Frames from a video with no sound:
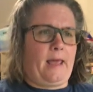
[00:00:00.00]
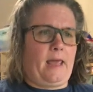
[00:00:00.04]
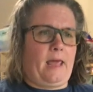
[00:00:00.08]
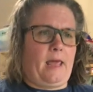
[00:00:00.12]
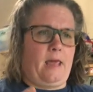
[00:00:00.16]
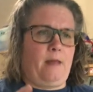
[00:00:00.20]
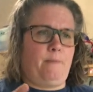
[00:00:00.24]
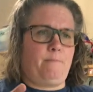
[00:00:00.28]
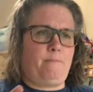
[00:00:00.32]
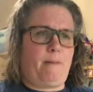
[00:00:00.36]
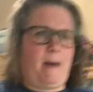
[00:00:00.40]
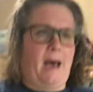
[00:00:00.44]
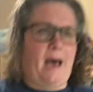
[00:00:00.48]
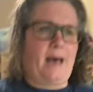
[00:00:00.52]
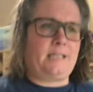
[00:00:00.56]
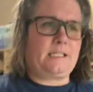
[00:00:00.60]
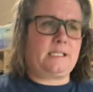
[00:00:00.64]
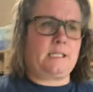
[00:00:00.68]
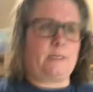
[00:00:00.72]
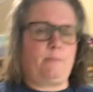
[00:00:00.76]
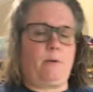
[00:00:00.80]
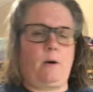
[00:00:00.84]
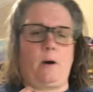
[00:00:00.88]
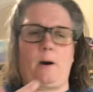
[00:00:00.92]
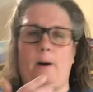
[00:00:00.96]
in
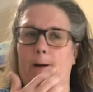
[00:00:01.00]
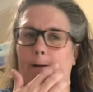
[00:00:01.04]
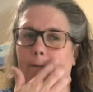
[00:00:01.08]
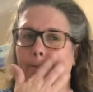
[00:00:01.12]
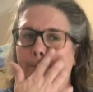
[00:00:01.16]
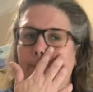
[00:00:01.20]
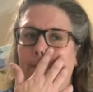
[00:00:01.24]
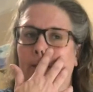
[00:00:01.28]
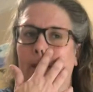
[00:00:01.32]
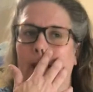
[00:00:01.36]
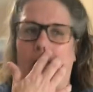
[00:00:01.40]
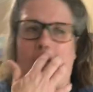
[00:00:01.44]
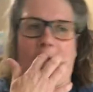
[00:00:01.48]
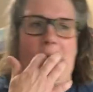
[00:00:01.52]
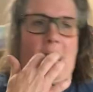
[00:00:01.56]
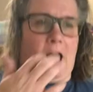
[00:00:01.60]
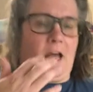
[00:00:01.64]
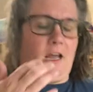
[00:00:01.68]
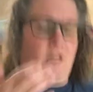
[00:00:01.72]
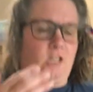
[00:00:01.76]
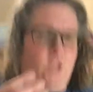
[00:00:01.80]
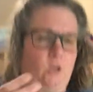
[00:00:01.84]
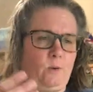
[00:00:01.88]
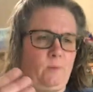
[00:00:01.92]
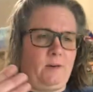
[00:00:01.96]
basketball.
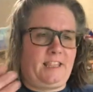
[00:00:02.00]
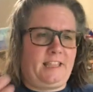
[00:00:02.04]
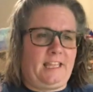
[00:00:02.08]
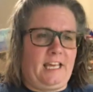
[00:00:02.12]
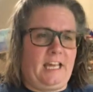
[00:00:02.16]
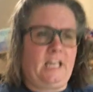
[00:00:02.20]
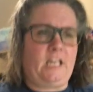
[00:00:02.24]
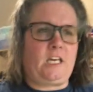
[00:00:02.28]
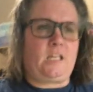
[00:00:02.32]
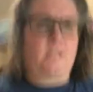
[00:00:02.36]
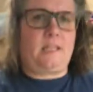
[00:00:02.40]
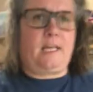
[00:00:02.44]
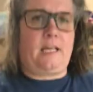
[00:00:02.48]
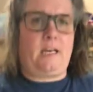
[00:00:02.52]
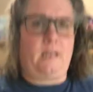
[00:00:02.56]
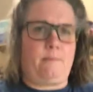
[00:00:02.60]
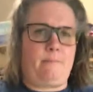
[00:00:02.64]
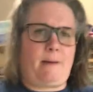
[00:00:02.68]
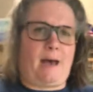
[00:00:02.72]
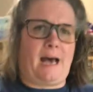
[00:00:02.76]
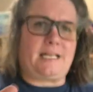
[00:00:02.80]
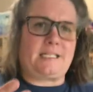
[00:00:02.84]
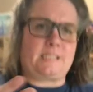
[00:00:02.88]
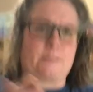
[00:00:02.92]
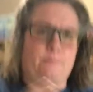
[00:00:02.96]
You would think that in
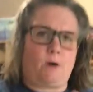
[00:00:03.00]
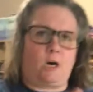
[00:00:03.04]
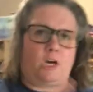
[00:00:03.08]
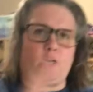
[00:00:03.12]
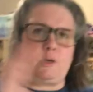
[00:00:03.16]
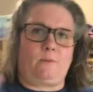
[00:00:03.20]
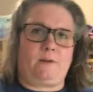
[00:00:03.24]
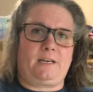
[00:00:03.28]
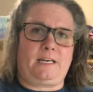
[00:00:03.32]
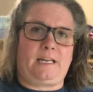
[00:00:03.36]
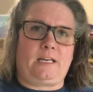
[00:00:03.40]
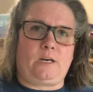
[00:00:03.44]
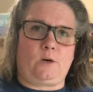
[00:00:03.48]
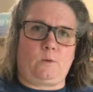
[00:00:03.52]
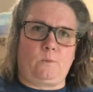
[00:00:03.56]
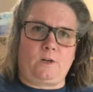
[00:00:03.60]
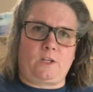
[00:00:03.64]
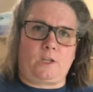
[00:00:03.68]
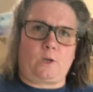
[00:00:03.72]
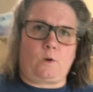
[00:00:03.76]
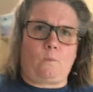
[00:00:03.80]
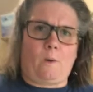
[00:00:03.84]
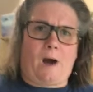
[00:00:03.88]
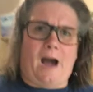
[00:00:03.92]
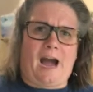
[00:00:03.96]
basketball you would need a
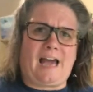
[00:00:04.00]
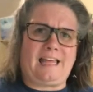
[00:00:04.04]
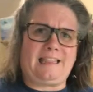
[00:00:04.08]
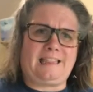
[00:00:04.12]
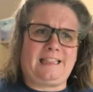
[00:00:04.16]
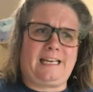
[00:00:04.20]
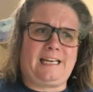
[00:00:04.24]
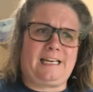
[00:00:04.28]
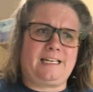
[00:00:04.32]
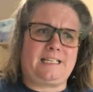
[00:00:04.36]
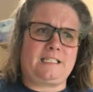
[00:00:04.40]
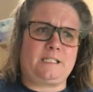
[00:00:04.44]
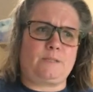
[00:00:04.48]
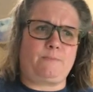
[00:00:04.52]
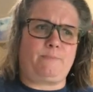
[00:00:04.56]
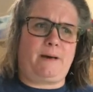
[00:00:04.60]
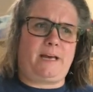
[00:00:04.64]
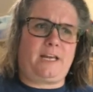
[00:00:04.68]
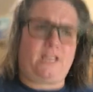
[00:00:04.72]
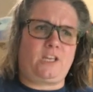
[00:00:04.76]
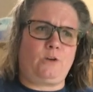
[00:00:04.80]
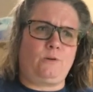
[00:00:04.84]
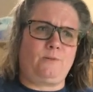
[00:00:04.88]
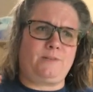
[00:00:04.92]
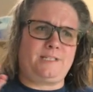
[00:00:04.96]
really wide lens,
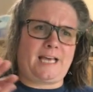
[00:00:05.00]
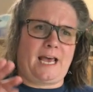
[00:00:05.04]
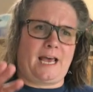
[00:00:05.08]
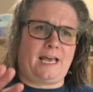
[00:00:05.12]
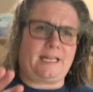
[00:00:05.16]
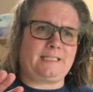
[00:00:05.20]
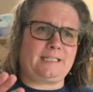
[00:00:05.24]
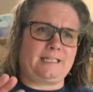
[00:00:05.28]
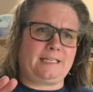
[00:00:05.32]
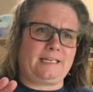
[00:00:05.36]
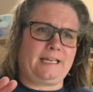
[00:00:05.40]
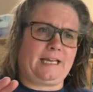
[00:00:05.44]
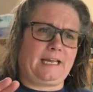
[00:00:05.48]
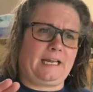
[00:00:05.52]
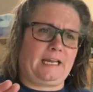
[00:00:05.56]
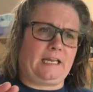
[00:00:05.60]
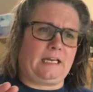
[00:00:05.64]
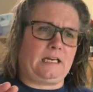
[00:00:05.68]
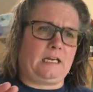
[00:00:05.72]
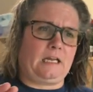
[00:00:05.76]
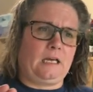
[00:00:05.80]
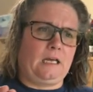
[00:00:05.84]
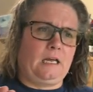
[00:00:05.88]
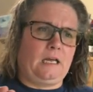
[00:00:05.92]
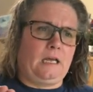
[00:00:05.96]
but you tend to need
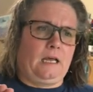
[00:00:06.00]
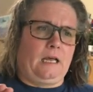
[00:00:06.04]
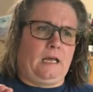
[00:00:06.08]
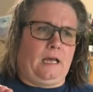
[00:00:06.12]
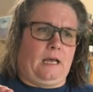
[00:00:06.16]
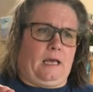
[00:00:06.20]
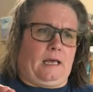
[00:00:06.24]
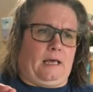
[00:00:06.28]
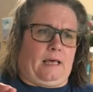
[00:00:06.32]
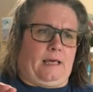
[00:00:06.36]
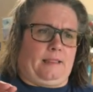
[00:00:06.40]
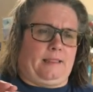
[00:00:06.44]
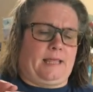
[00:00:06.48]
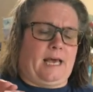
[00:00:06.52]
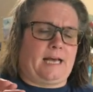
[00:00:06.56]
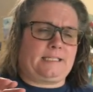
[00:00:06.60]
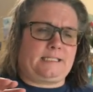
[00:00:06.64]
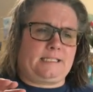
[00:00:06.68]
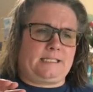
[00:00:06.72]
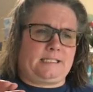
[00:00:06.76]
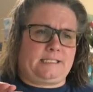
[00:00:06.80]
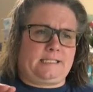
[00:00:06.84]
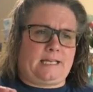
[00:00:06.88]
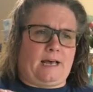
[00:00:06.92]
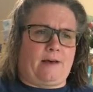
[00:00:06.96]
that
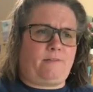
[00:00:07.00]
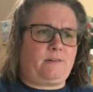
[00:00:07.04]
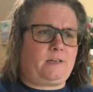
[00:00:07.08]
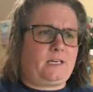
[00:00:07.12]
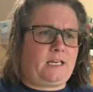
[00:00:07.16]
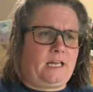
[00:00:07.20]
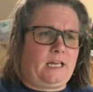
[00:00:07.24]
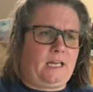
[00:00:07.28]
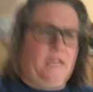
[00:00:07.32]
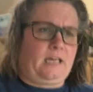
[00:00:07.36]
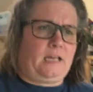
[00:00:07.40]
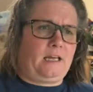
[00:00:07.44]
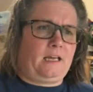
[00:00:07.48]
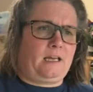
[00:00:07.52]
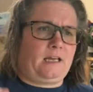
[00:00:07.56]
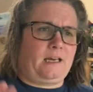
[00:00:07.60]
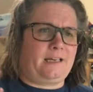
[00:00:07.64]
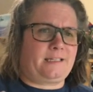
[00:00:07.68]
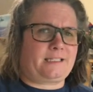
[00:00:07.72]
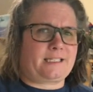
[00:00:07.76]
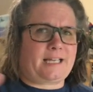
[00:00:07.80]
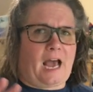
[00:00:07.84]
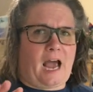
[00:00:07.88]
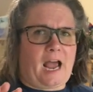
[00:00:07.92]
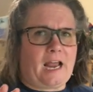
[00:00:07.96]
70
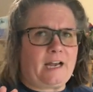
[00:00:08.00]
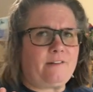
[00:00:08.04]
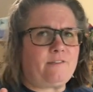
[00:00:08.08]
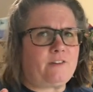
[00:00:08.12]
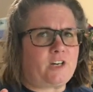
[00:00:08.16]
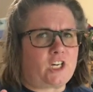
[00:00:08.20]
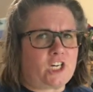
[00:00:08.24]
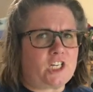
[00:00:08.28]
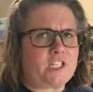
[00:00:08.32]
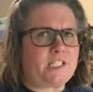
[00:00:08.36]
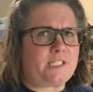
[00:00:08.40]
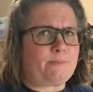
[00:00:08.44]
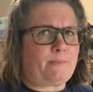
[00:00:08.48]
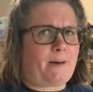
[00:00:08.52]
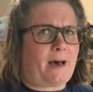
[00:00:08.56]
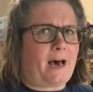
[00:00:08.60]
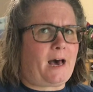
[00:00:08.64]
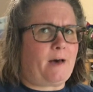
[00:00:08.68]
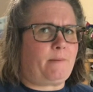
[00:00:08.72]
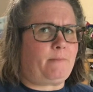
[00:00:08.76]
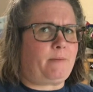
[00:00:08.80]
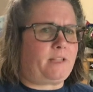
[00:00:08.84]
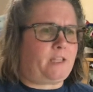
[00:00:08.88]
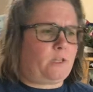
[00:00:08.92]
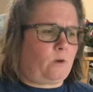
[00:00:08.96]
is kind of a good
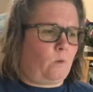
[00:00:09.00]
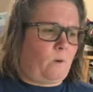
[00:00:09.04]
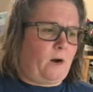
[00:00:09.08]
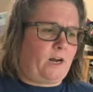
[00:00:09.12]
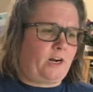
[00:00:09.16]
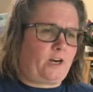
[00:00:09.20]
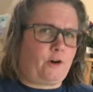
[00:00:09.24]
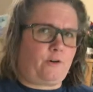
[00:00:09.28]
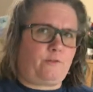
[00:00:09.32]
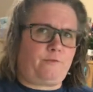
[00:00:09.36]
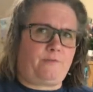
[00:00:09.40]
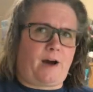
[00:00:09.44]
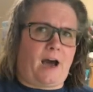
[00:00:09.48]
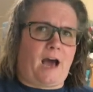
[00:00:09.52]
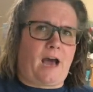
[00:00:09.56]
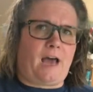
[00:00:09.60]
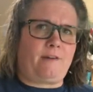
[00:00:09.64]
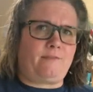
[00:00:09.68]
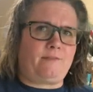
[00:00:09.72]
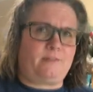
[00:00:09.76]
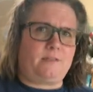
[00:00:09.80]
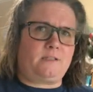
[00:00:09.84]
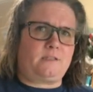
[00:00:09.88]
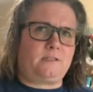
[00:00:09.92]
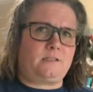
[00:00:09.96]
spot, but the 105
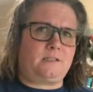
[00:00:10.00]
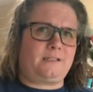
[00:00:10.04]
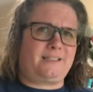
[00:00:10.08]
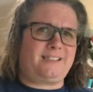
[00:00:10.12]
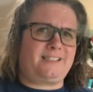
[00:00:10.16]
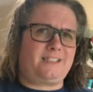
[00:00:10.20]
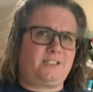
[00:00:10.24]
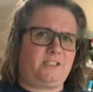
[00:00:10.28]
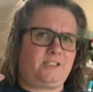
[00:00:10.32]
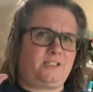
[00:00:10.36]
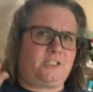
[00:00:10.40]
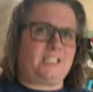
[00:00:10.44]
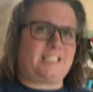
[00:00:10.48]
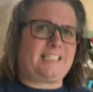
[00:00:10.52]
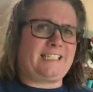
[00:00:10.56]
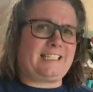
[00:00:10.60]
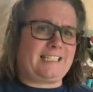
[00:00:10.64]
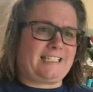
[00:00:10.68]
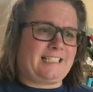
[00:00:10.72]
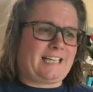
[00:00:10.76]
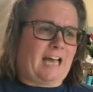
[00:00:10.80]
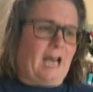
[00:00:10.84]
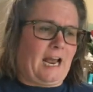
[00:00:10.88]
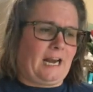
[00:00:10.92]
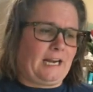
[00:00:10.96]
is just a
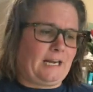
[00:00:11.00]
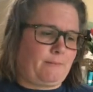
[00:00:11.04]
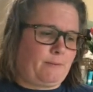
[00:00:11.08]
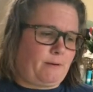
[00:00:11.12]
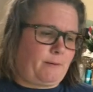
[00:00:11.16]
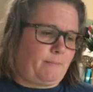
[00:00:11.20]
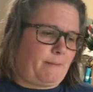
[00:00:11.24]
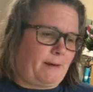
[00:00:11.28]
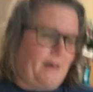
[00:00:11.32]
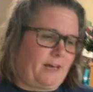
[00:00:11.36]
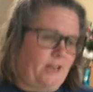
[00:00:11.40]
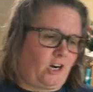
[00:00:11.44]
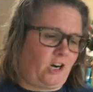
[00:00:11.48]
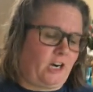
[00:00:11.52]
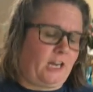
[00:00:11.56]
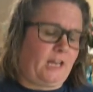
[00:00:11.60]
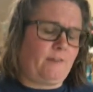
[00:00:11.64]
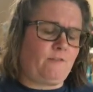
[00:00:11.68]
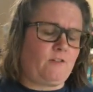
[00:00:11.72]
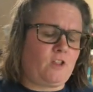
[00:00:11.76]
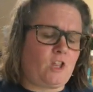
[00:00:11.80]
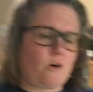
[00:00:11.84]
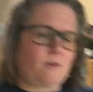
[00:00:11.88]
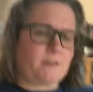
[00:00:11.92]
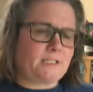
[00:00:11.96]
tiny bit better.
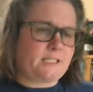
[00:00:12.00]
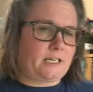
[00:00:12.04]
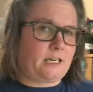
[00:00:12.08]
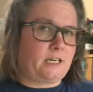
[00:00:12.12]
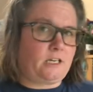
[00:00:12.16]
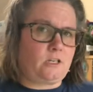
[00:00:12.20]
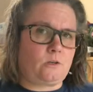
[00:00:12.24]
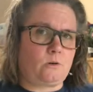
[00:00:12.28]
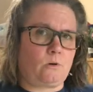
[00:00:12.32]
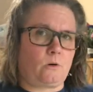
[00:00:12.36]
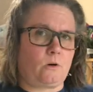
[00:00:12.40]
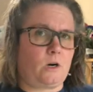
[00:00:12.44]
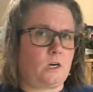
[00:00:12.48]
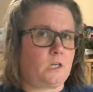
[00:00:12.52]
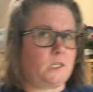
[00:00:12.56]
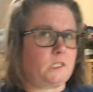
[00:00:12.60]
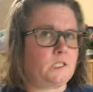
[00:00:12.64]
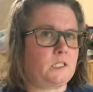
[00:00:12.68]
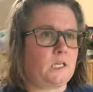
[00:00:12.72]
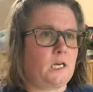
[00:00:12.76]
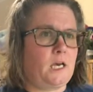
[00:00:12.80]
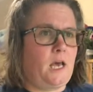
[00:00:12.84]
Even though it's indoors,